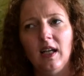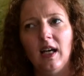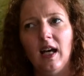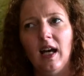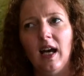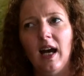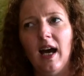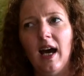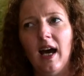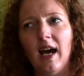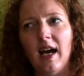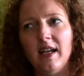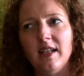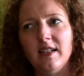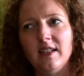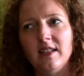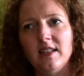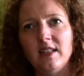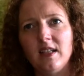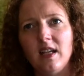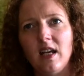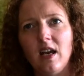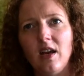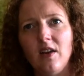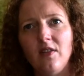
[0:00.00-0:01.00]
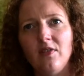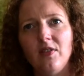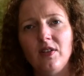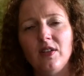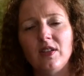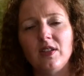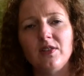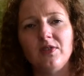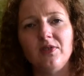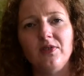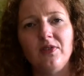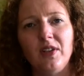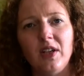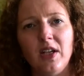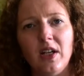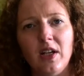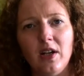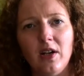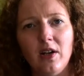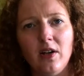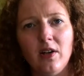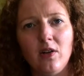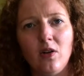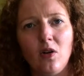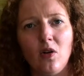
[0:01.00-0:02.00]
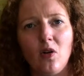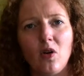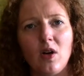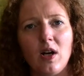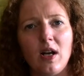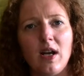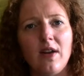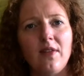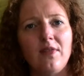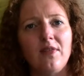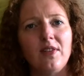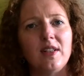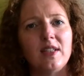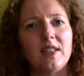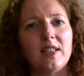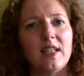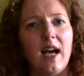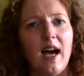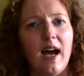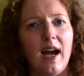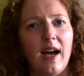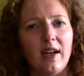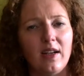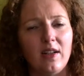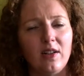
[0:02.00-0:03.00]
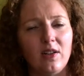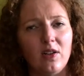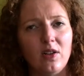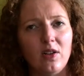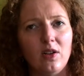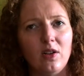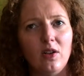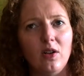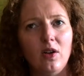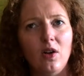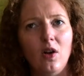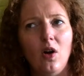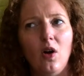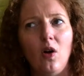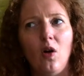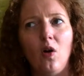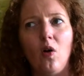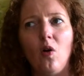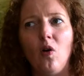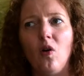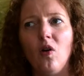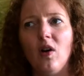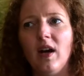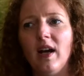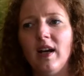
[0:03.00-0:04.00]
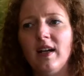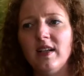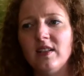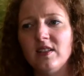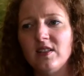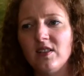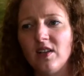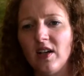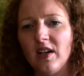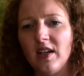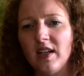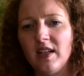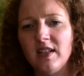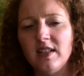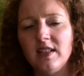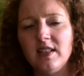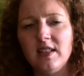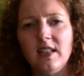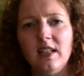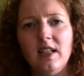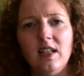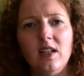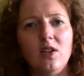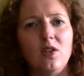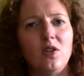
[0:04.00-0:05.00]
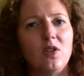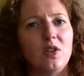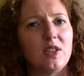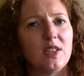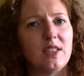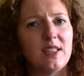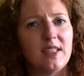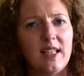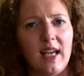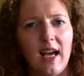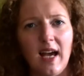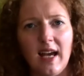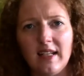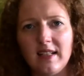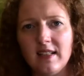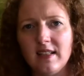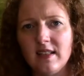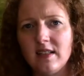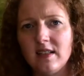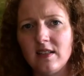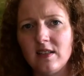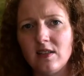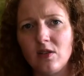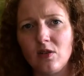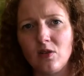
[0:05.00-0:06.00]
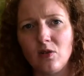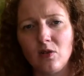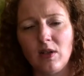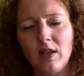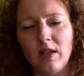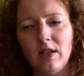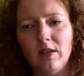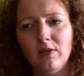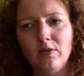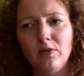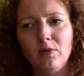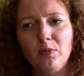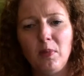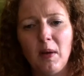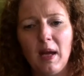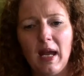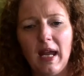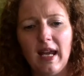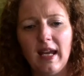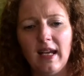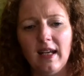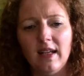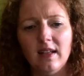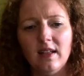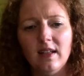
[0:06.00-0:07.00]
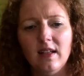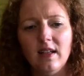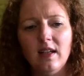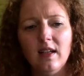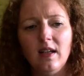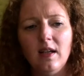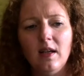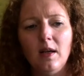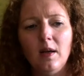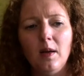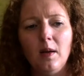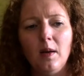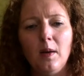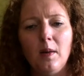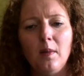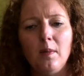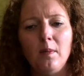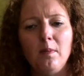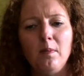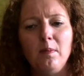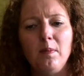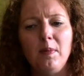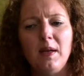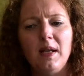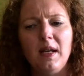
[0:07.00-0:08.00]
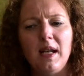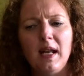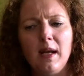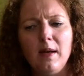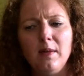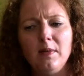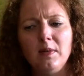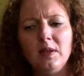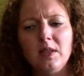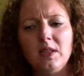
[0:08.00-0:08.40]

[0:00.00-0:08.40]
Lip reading: And if it's fear or if it's anger or anxiety or sadness, grief, pain, being able